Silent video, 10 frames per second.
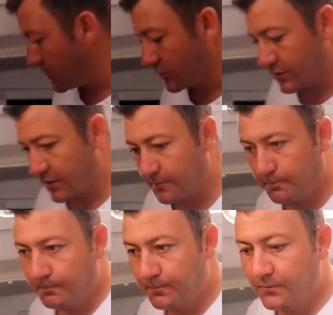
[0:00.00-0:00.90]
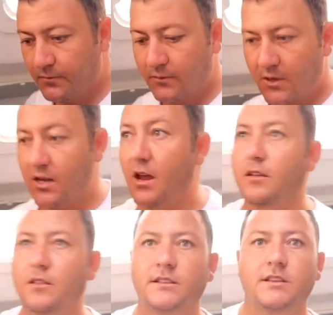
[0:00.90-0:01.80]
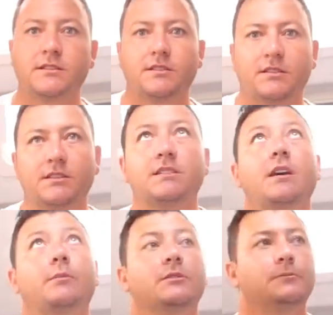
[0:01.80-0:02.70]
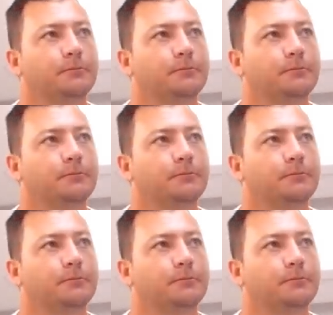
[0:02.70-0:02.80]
a good setup. And yeah, that's it, this cabin.